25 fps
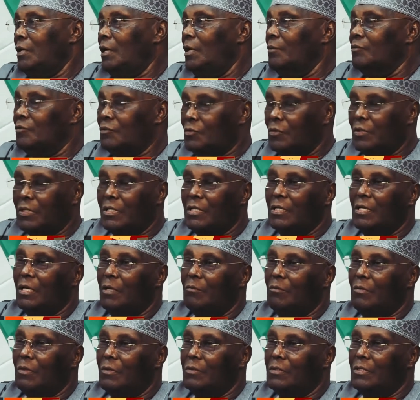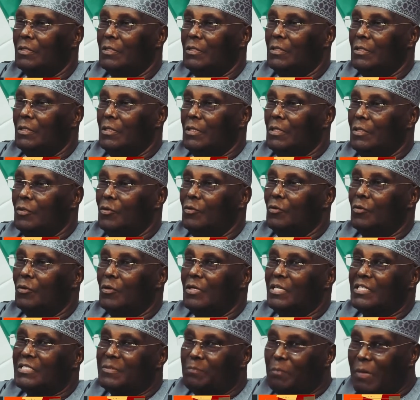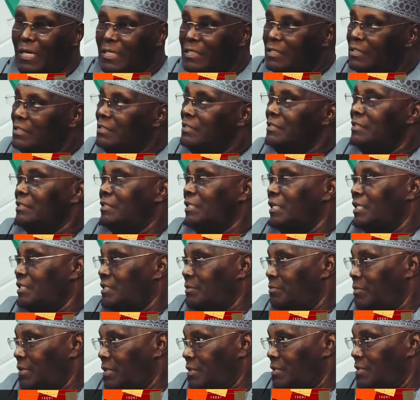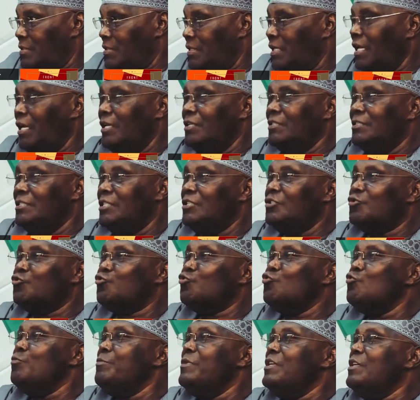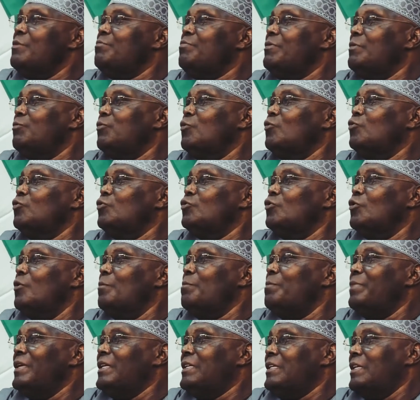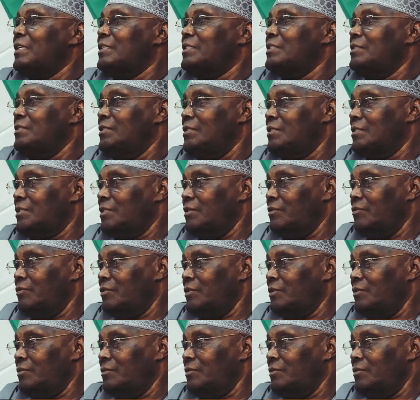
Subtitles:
I'm talking about, expanding the tax base. There are just too many people who don't pay tax in this country.